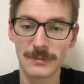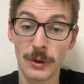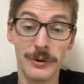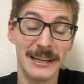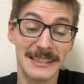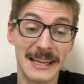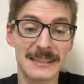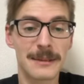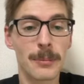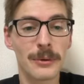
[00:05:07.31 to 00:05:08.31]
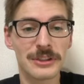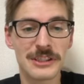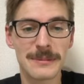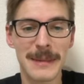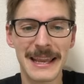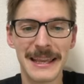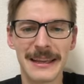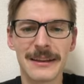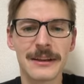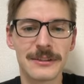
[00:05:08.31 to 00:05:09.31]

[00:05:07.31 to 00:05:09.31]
or at least that's the point she's making.